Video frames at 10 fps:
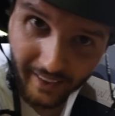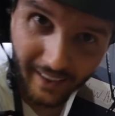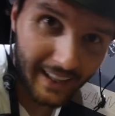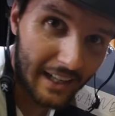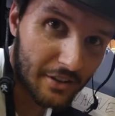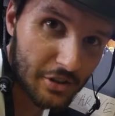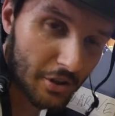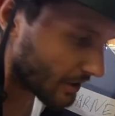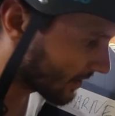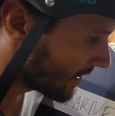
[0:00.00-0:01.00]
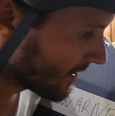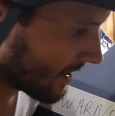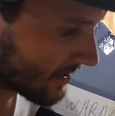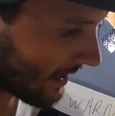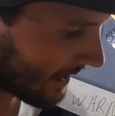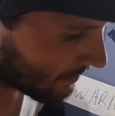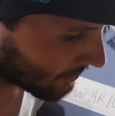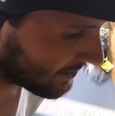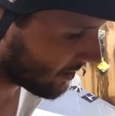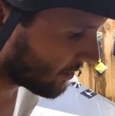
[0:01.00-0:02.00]
right, I got a new scooter. I don't
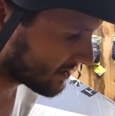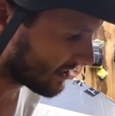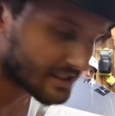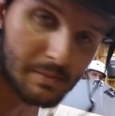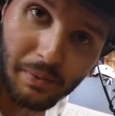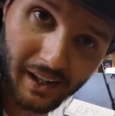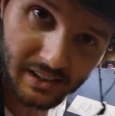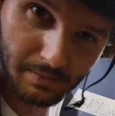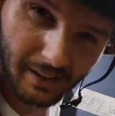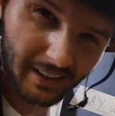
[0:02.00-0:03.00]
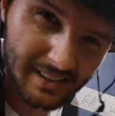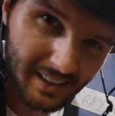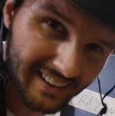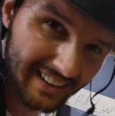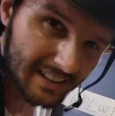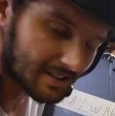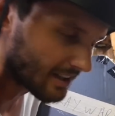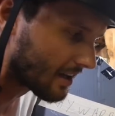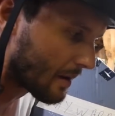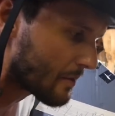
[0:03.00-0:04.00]
really know what's in this box, to be honest. I think it's
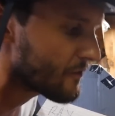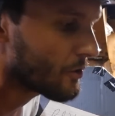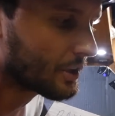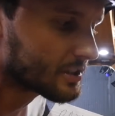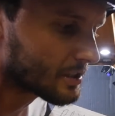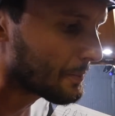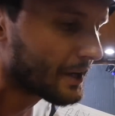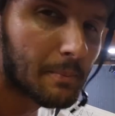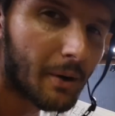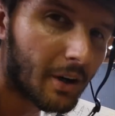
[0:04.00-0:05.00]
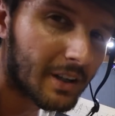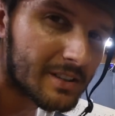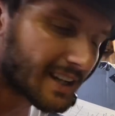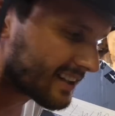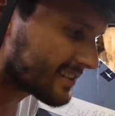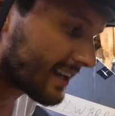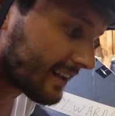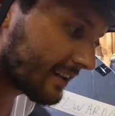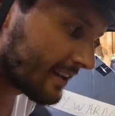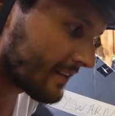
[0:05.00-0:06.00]
like a couple forks, a pair of bars, and a deck,
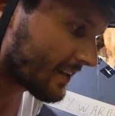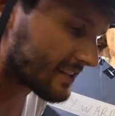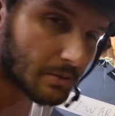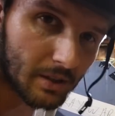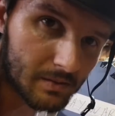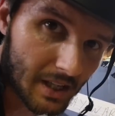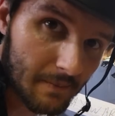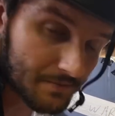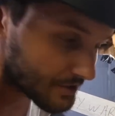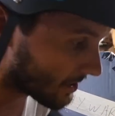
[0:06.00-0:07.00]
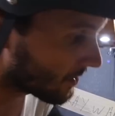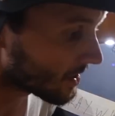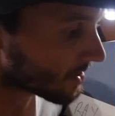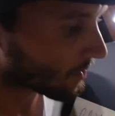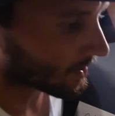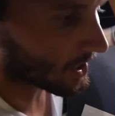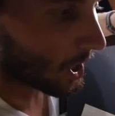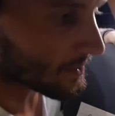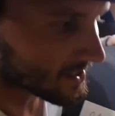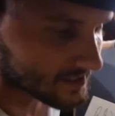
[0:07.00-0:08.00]
and some grip tape. So we're gonna
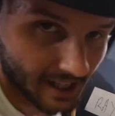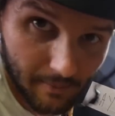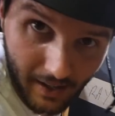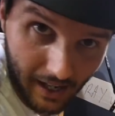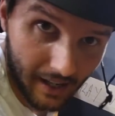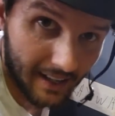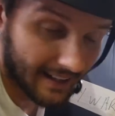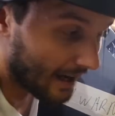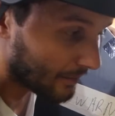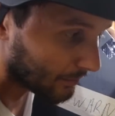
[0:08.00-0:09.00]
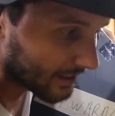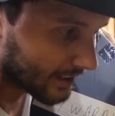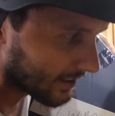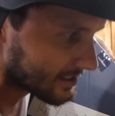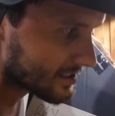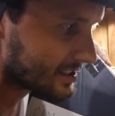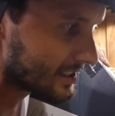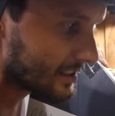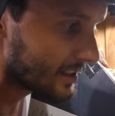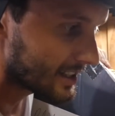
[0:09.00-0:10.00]
open this up, and I'm really curious to
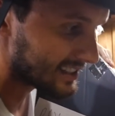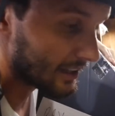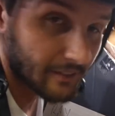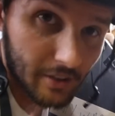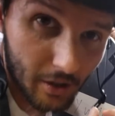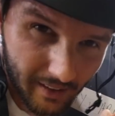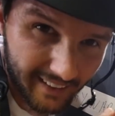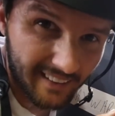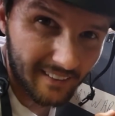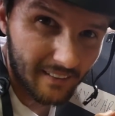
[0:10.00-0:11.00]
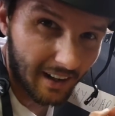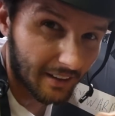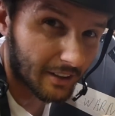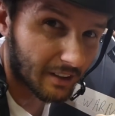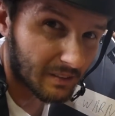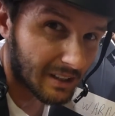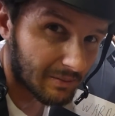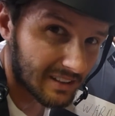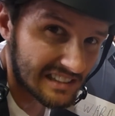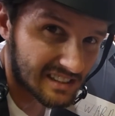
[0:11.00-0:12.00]
see, because I don't even know what like color grip tape
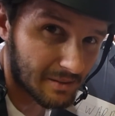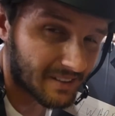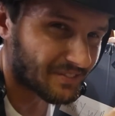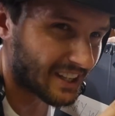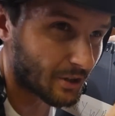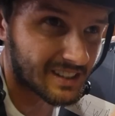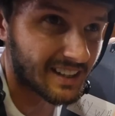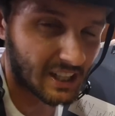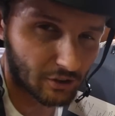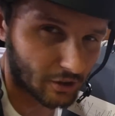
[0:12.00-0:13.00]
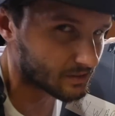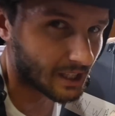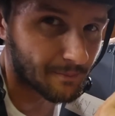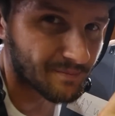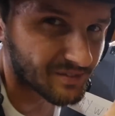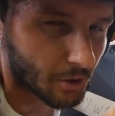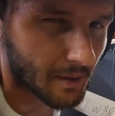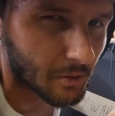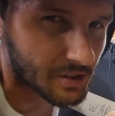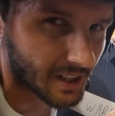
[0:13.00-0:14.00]
that they sent me. I know I did ask for grip tape, don't
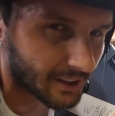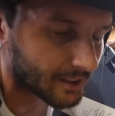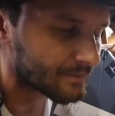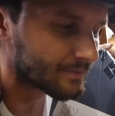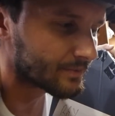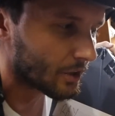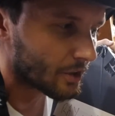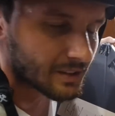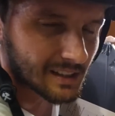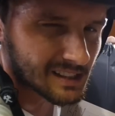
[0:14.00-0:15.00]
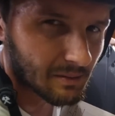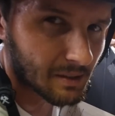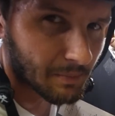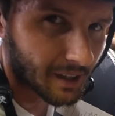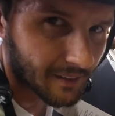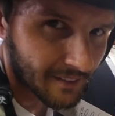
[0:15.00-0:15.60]
remember which color, don't know what they sent me, but